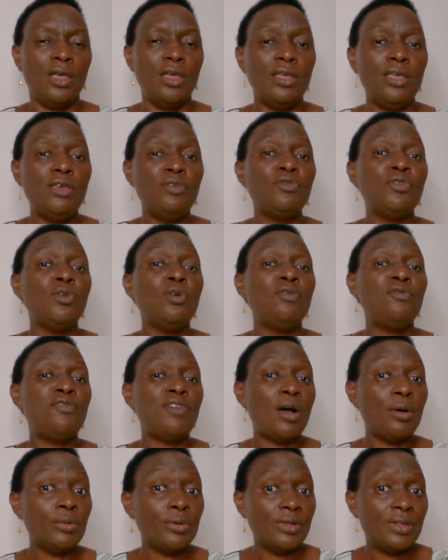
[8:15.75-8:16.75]
If you
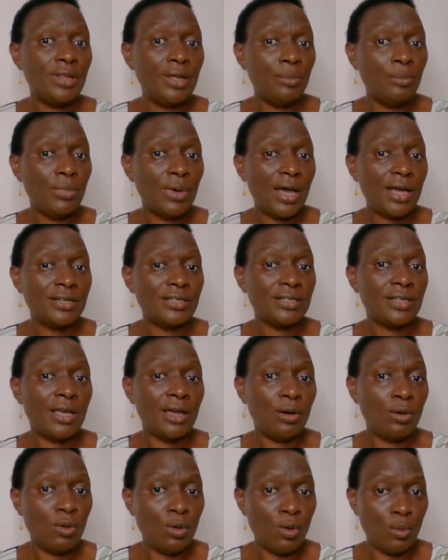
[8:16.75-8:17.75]
found them at
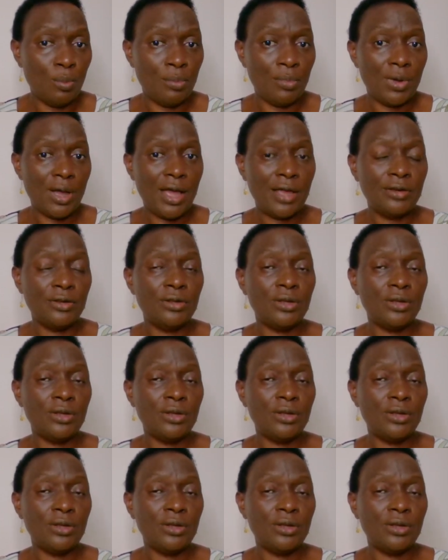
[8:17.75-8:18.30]
their home and,